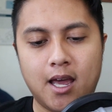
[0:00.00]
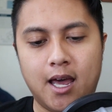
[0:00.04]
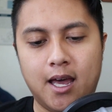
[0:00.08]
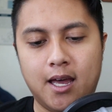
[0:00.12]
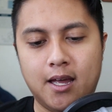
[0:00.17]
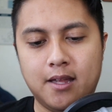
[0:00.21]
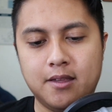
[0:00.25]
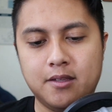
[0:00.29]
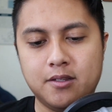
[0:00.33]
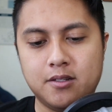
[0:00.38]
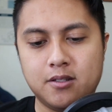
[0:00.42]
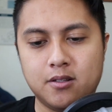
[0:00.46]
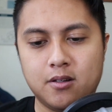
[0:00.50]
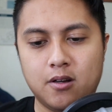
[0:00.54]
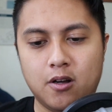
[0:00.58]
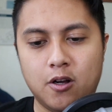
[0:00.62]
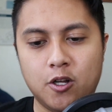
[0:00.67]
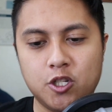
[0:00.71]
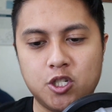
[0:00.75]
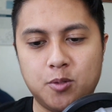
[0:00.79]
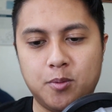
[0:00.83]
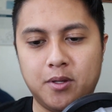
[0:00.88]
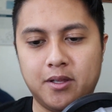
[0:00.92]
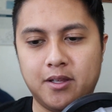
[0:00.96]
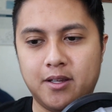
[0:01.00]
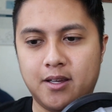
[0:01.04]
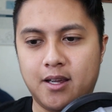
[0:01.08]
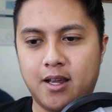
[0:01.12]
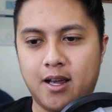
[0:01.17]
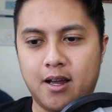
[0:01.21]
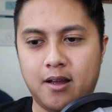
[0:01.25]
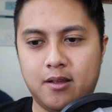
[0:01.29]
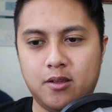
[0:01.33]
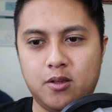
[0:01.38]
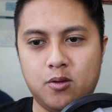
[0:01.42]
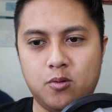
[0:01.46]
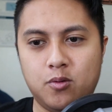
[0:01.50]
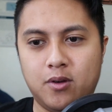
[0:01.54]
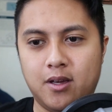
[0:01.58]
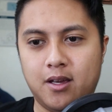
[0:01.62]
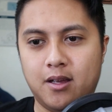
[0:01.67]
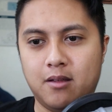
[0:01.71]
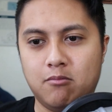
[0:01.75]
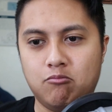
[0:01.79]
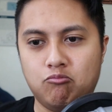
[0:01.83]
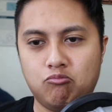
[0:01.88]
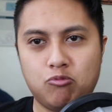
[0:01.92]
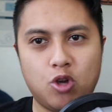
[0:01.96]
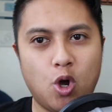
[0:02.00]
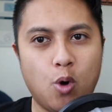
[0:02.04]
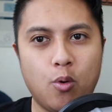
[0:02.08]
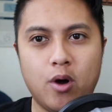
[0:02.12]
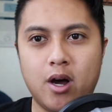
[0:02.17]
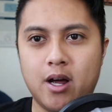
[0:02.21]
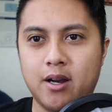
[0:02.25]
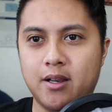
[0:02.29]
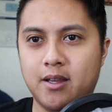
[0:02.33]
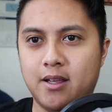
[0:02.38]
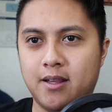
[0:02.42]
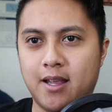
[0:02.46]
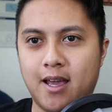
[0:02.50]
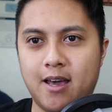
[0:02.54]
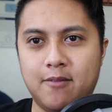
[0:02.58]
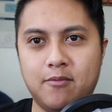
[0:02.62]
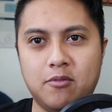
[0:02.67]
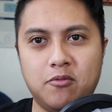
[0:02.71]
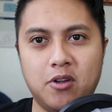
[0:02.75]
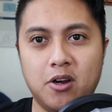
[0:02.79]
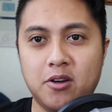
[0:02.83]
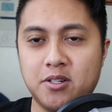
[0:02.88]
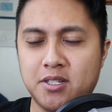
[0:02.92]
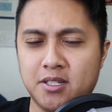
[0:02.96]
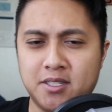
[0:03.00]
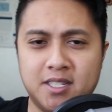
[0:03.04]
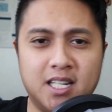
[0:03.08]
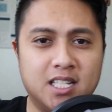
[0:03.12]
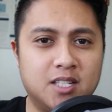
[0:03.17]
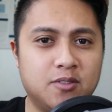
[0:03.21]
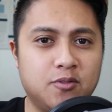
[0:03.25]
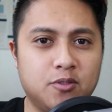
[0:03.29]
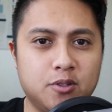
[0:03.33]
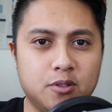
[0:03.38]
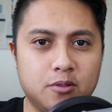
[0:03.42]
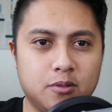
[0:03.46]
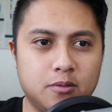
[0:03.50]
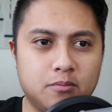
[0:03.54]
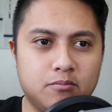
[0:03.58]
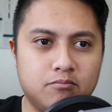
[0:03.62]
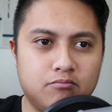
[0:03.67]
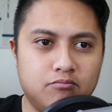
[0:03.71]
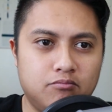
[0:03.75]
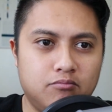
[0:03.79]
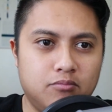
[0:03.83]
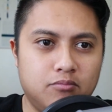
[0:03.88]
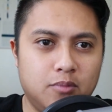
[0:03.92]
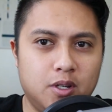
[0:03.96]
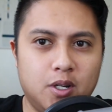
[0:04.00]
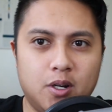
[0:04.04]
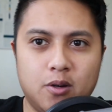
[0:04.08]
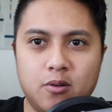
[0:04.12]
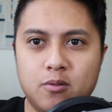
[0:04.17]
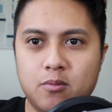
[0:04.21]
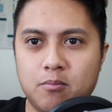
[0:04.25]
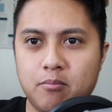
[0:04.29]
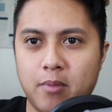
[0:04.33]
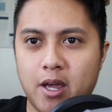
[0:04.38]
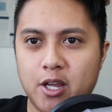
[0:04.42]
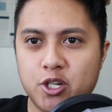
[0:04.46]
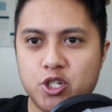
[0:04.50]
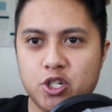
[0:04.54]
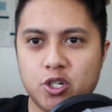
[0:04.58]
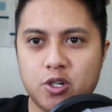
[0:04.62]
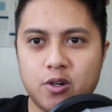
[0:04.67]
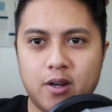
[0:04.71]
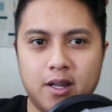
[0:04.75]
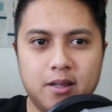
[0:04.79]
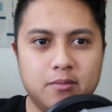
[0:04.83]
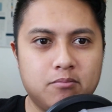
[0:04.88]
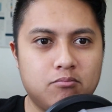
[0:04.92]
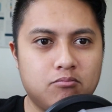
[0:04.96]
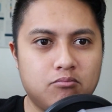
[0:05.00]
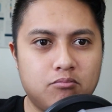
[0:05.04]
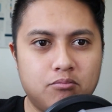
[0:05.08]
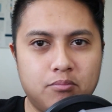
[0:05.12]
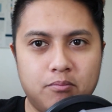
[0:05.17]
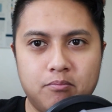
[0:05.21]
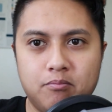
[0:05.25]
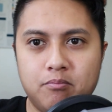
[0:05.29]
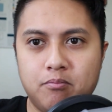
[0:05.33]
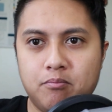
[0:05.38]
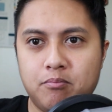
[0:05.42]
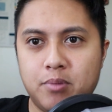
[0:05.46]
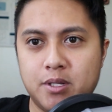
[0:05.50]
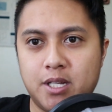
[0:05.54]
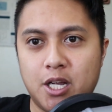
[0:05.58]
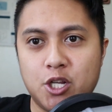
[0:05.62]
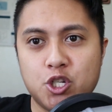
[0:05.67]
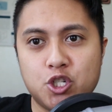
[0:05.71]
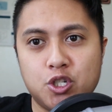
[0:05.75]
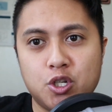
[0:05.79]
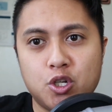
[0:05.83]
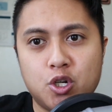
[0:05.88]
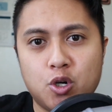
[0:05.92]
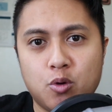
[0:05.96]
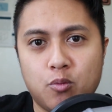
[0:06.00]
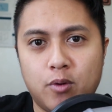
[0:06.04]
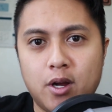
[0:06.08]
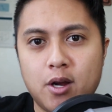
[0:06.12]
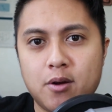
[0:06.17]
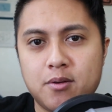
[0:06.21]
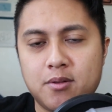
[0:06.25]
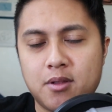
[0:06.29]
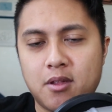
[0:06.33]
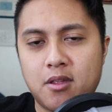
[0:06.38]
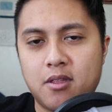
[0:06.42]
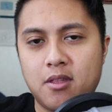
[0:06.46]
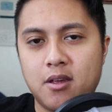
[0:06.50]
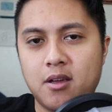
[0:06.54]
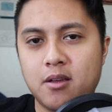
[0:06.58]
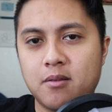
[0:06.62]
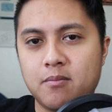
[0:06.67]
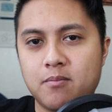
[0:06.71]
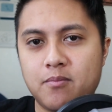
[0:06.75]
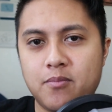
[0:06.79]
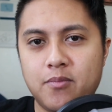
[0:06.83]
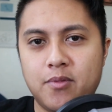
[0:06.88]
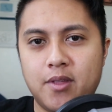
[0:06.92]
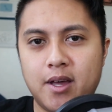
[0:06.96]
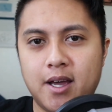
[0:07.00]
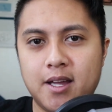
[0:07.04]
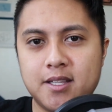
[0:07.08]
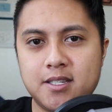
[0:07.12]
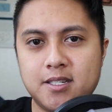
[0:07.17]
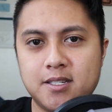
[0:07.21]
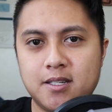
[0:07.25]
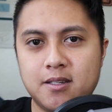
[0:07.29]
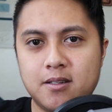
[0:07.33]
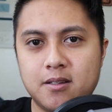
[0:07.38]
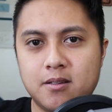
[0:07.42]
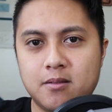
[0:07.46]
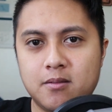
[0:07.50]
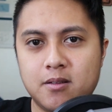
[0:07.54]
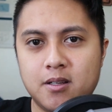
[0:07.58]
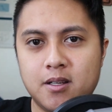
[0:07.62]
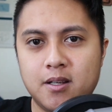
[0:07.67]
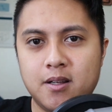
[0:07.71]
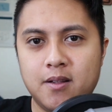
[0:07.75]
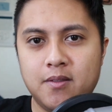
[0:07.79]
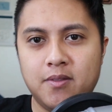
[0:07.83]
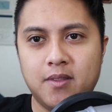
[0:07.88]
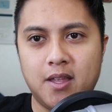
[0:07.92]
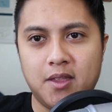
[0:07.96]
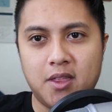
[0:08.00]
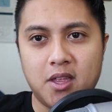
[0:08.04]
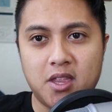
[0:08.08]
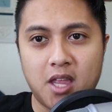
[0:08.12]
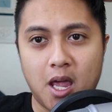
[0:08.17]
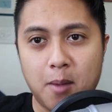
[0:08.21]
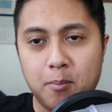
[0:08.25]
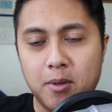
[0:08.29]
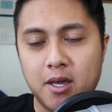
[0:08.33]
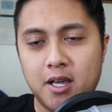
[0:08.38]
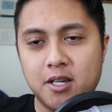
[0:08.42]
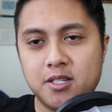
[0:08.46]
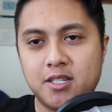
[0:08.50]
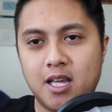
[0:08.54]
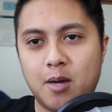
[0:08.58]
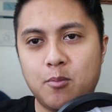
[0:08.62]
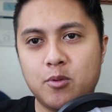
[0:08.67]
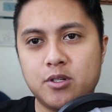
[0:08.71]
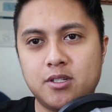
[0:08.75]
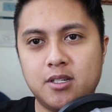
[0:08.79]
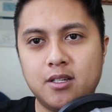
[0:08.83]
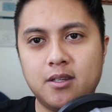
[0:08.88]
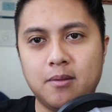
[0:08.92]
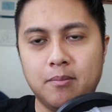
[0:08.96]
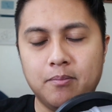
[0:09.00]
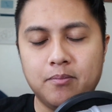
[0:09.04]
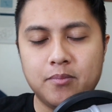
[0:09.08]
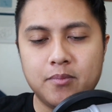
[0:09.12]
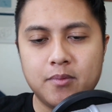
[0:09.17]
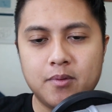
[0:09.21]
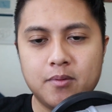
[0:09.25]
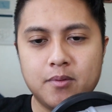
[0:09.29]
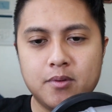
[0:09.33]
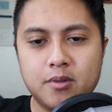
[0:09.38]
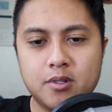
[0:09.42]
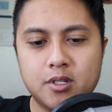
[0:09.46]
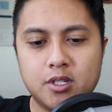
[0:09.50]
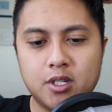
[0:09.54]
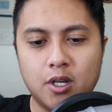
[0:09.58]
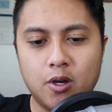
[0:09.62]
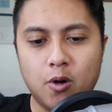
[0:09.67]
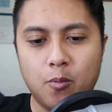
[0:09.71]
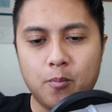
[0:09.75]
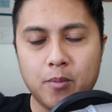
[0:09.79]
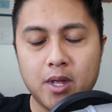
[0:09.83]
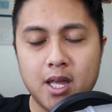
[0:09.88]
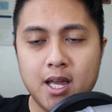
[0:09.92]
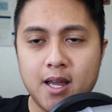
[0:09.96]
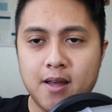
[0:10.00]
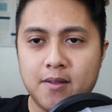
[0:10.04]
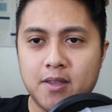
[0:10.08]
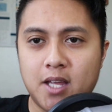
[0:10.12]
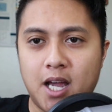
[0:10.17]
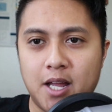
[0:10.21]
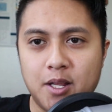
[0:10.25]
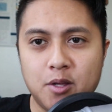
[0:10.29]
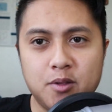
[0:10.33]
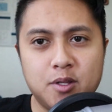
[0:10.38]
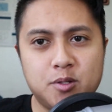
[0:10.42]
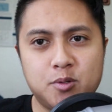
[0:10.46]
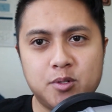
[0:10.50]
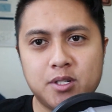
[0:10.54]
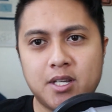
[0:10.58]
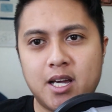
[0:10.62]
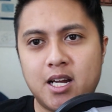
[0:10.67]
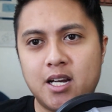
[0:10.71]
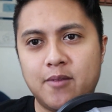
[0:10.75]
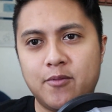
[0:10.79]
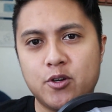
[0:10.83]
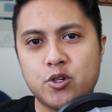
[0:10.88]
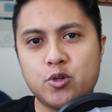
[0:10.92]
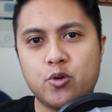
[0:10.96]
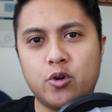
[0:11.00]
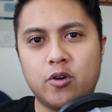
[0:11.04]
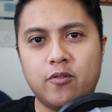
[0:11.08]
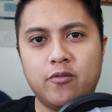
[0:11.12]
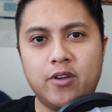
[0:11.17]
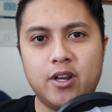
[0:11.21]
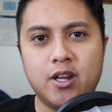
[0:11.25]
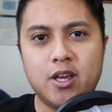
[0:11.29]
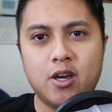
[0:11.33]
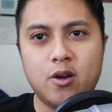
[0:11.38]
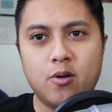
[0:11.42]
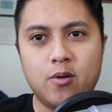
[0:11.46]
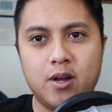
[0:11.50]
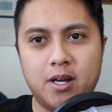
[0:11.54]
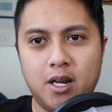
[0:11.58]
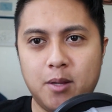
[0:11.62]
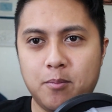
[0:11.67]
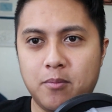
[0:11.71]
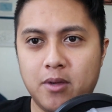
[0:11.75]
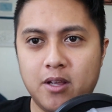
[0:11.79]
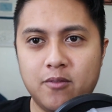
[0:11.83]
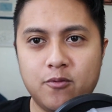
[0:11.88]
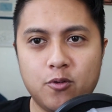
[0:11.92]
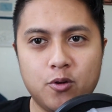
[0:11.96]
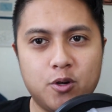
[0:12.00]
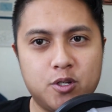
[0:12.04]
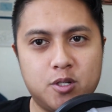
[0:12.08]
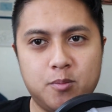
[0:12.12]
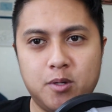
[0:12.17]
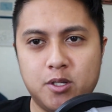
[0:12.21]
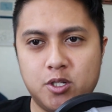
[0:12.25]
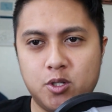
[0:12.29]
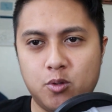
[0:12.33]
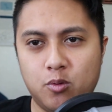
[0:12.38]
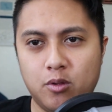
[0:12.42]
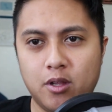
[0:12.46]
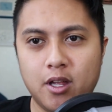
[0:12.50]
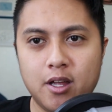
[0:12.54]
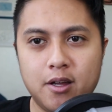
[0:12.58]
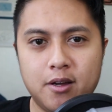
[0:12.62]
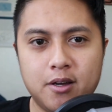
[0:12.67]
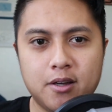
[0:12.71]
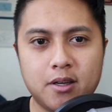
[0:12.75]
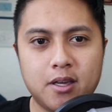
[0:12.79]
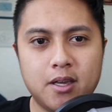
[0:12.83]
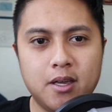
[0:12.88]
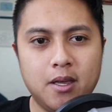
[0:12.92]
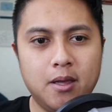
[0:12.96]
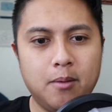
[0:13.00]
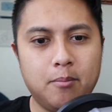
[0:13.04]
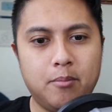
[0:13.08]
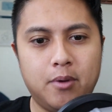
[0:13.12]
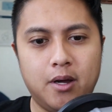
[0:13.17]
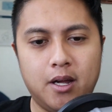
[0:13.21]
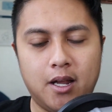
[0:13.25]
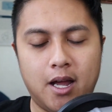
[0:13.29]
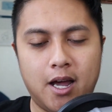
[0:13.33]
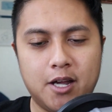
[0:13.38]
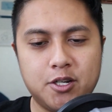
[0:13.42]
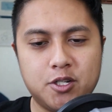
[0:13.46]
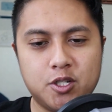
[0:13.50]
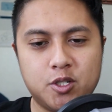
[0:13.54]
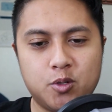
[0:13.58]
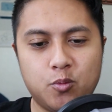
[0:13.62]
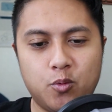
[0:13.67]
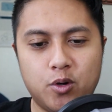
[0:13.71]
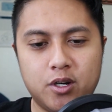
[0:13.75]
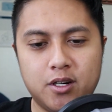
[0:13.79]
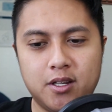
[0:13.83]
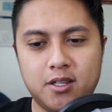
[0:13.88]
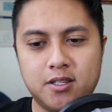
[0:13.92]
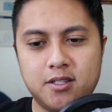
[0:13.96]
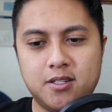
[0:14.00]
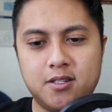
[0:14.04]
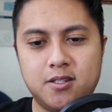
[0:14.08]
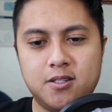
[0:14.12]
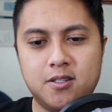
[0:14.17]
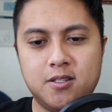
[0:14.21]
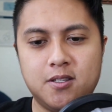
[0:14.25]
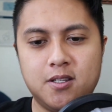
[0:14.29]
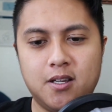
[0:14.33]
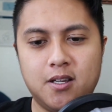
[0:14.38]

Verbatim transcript: And ultimately you can go on and have a very successful, you know, major and potentially career in the thing that, that the AP exam was in. So I know this was kind of a short video. I didn't mean for it to be too long, but I just wanted